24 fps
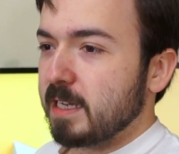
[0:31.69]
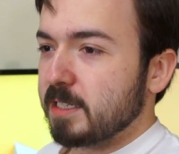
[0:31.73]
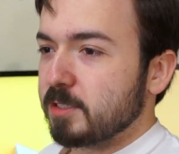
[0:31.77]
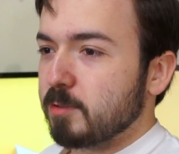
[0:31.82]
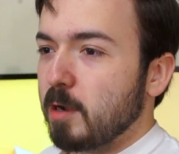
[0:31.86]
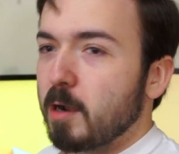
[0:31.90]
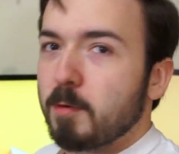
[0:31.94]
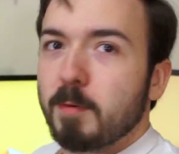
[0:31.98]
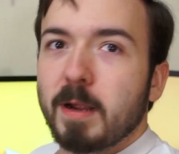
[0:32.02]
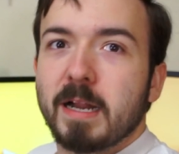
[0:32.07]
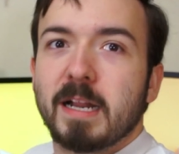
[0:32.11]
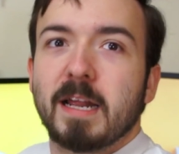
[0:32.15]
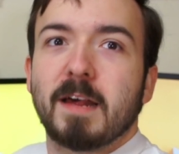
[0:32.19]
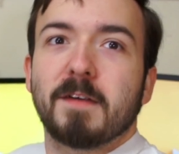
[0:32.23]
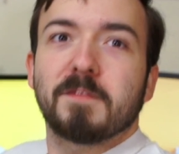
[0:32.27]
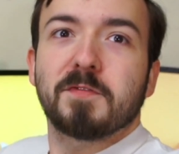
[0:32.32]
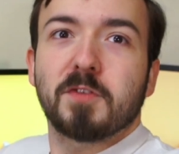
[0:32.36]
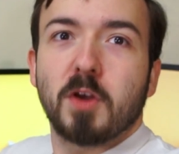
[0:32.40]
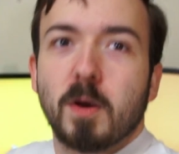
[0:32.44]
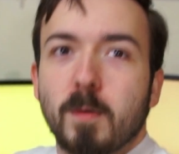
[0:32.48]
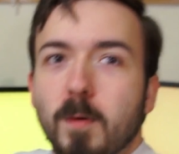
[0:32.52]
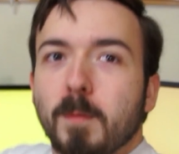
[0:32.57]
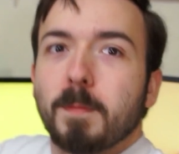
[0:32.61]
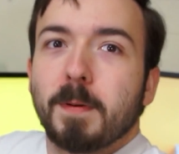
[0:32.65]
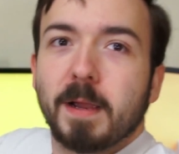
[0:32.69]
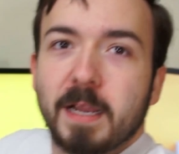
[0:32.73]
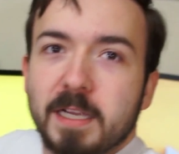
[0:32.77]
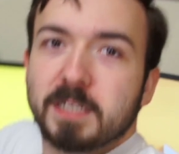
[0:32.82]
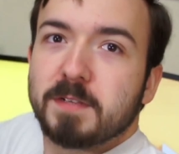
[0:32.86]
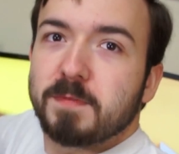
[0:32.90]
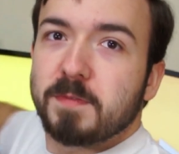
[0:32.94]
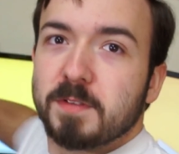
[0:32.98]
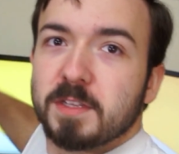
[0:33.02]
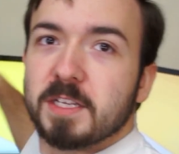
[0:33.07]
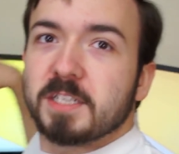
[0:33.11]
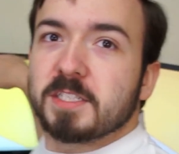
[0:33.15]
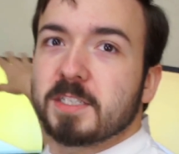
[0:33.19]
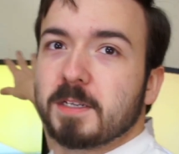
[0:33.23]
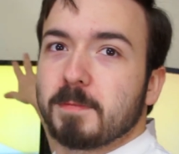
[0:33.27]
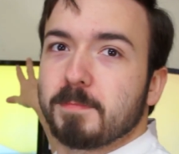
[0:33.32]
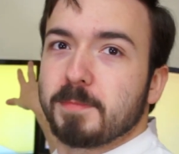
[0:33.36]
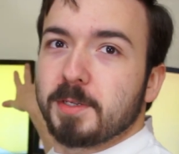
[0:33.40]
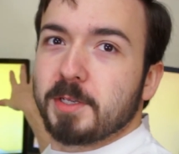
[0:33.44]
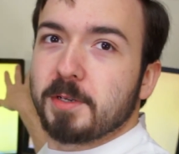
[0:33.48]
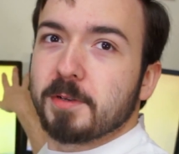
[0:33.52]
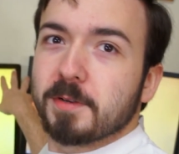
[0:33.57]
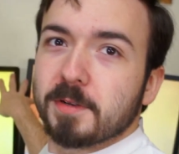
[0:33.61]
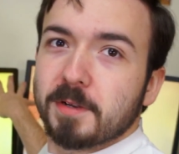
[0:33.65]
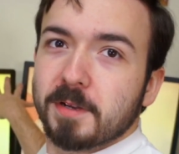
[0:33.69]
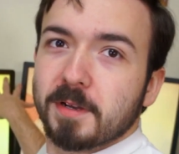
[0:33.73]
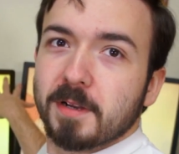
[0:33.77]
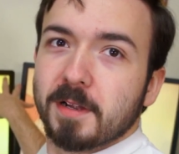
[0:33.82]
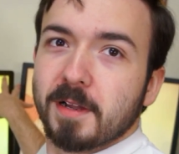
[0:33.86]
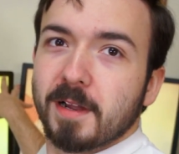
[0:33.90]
So I ran out of thermal paste for this computer,